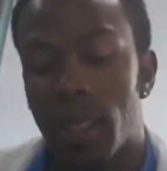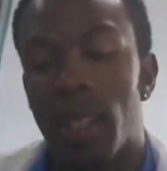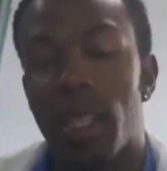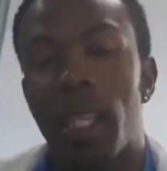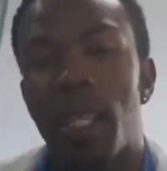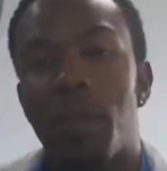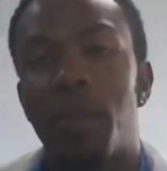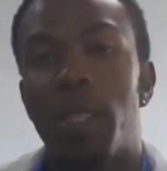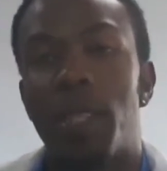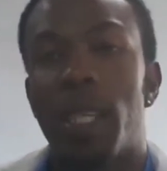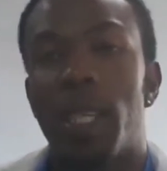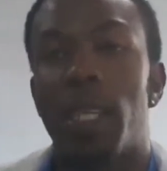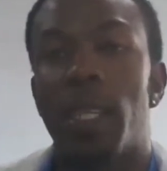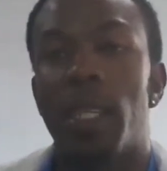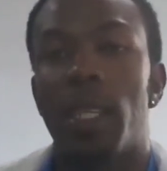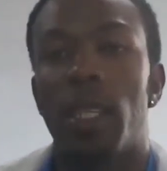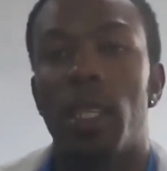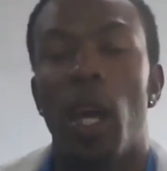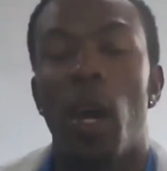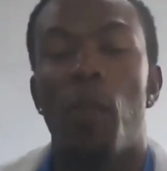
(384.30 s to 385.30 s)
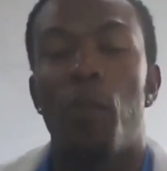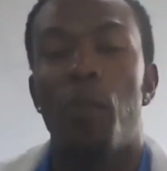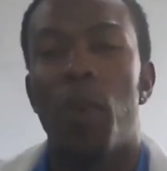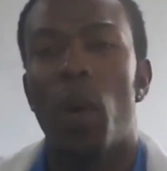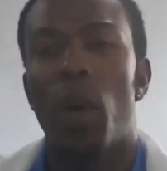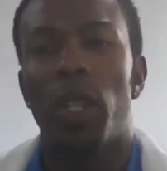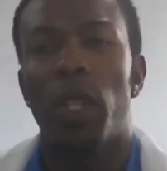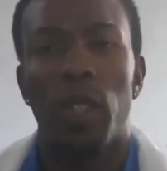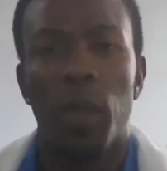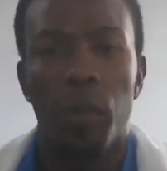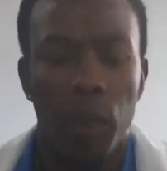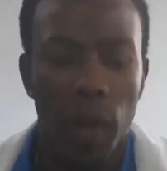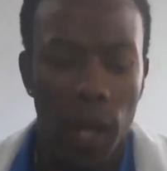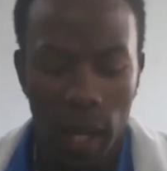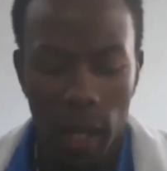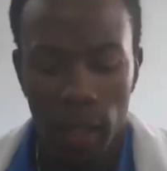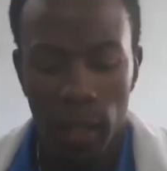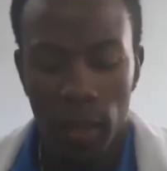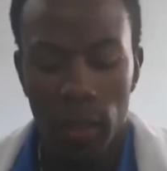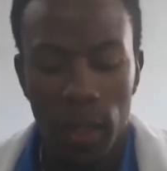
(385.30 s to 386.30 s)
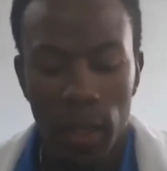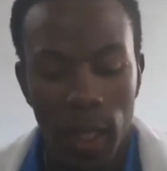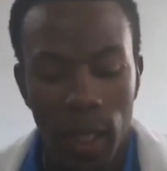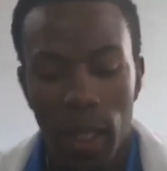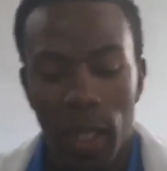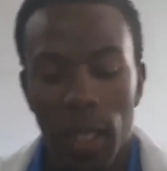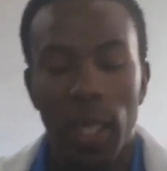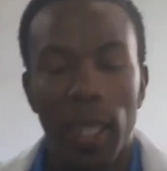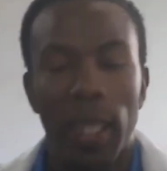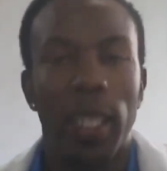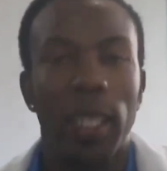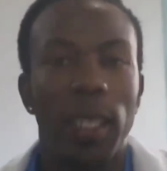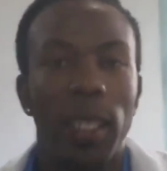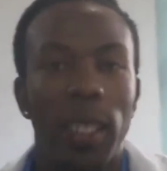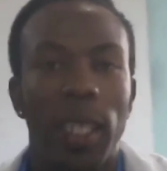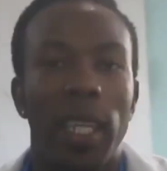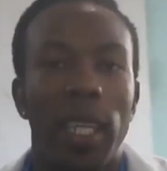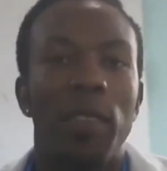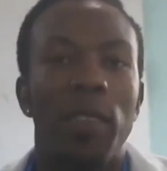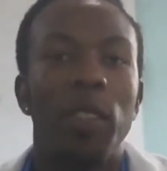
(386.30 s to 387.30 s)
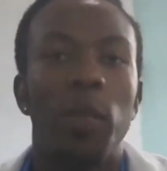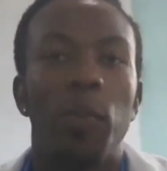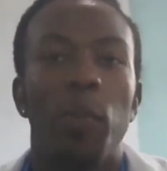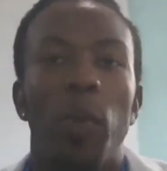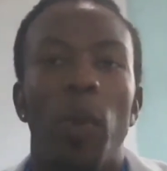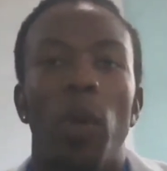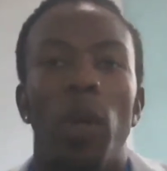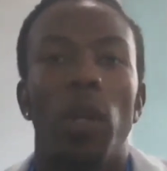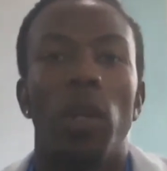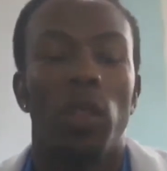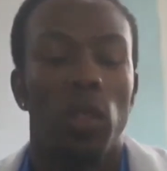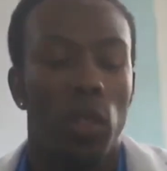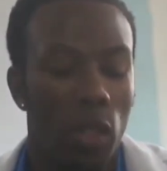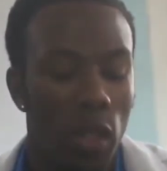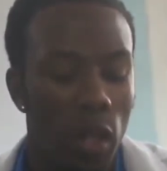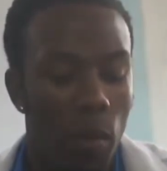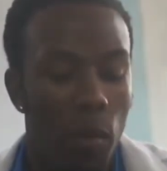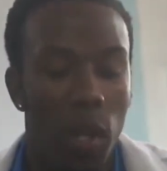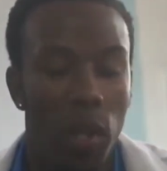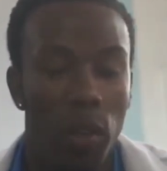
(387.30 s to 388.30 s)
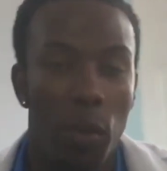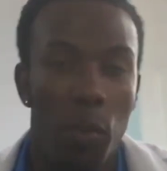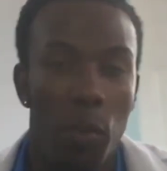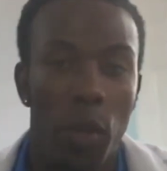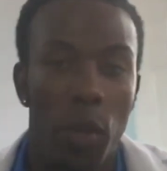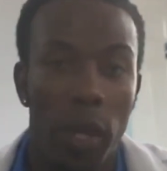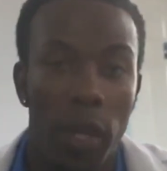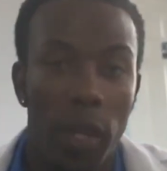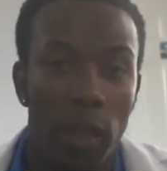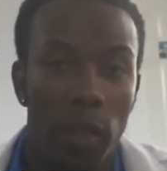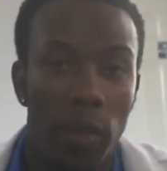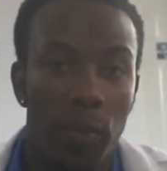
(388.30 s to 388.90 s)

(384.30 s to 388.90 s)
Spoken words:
the name states, power supply. This gives power to your motherboard.